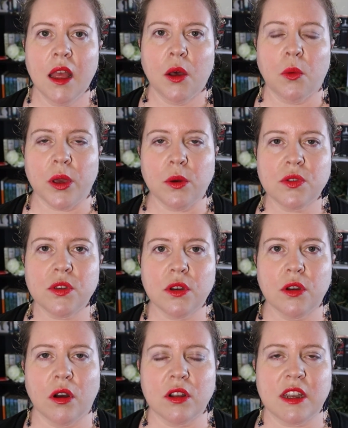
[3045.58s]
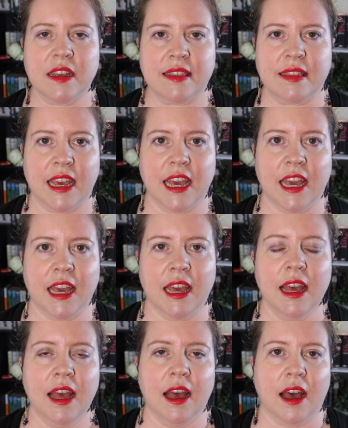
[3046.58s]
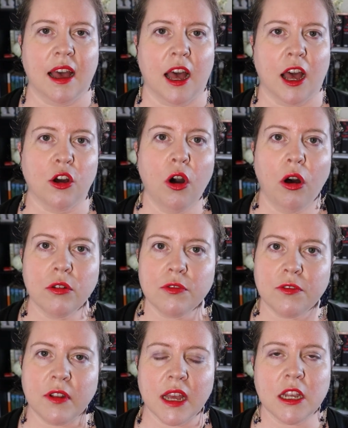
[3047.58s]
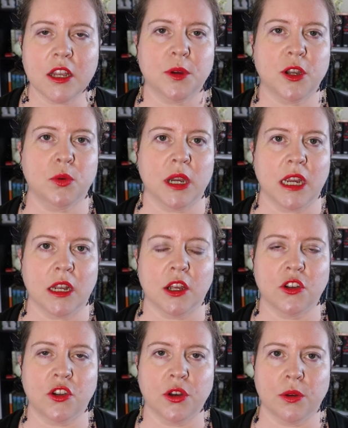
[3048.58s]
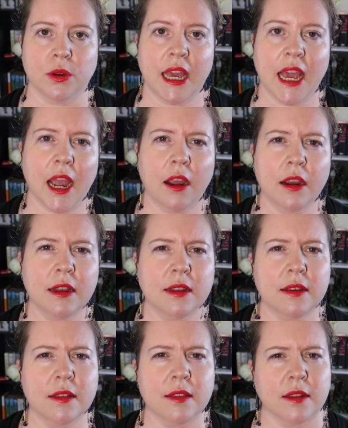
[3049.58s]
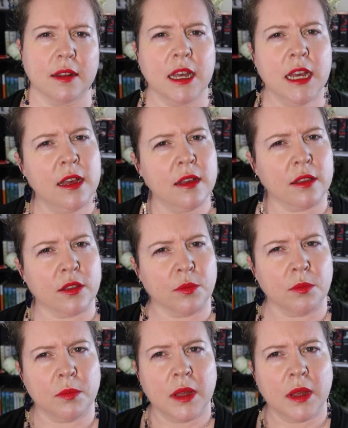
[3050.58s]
We also got to see a conflict between two characters and some